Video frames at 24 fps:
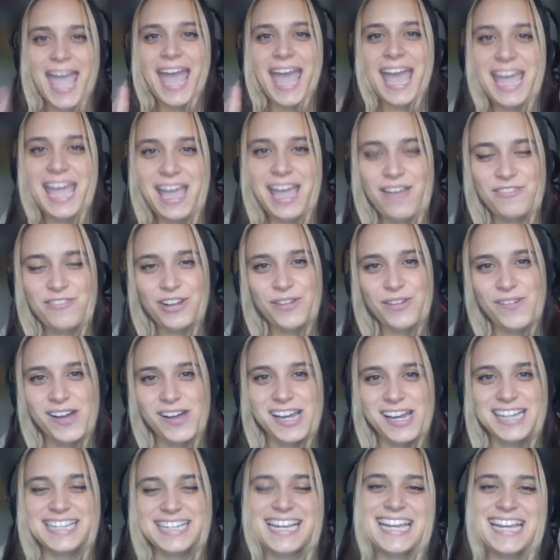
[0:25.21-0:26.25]
Hey
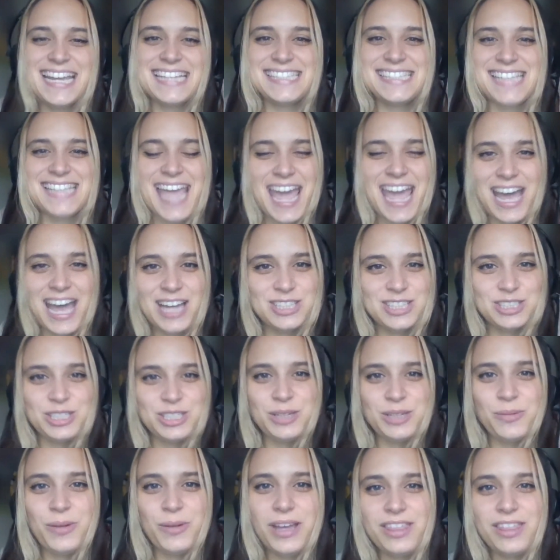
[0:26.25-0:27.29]
everyone, it's
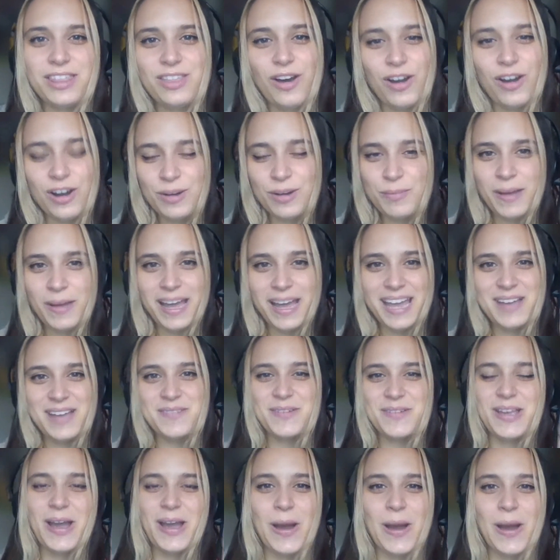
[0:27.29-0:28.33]
Ashley with Arbeit.
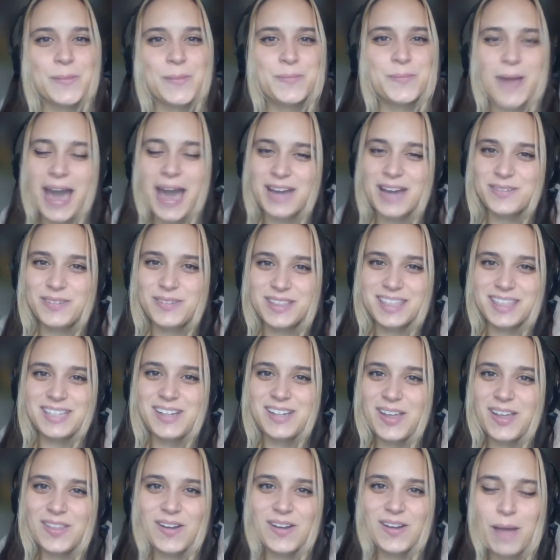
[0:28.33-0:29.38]
We are back with
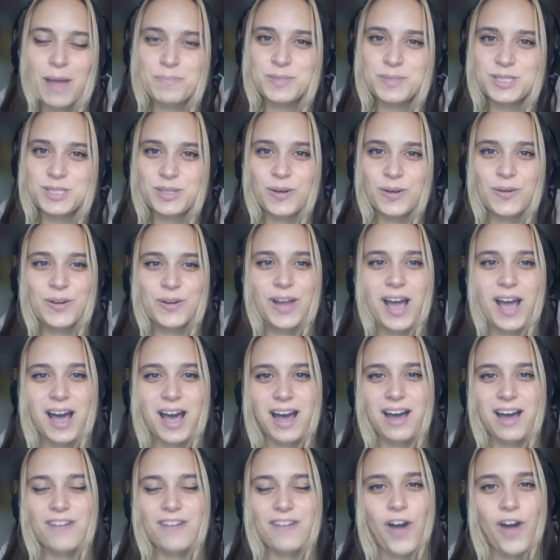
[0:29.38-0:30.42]
another episode
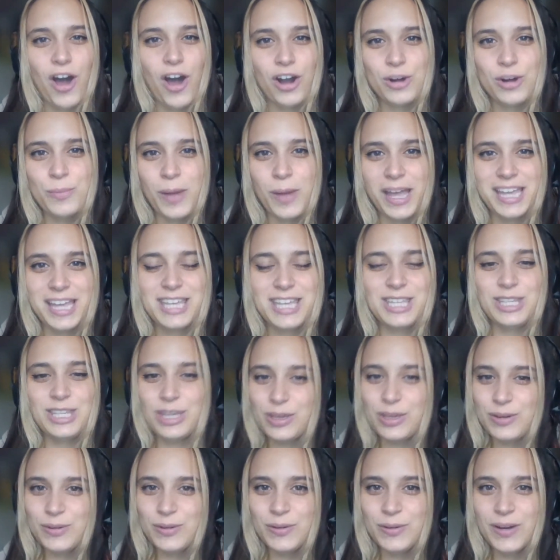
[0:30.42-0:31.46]
of Arbeit
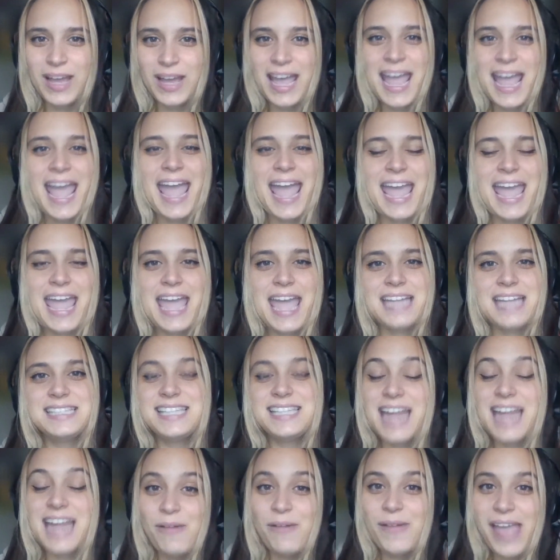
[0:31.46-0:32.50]
U. And
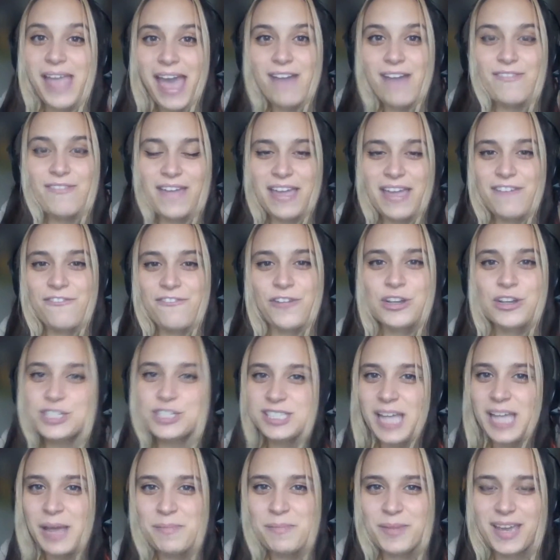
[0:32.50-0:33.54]
today we have a first
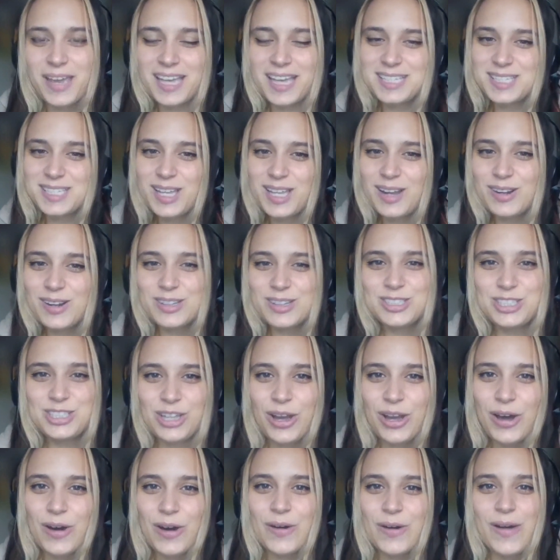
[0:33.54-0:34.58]
time guest on our
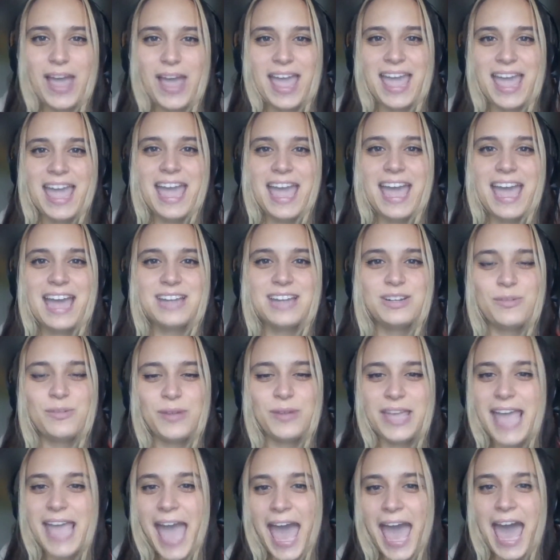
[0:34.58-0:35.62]
show, and
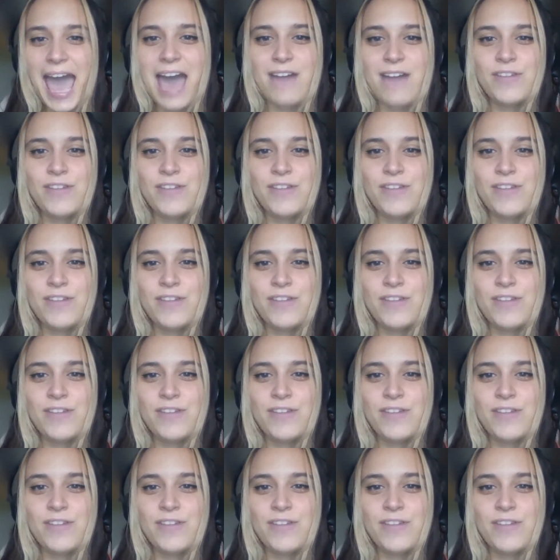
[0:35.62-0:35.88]
we have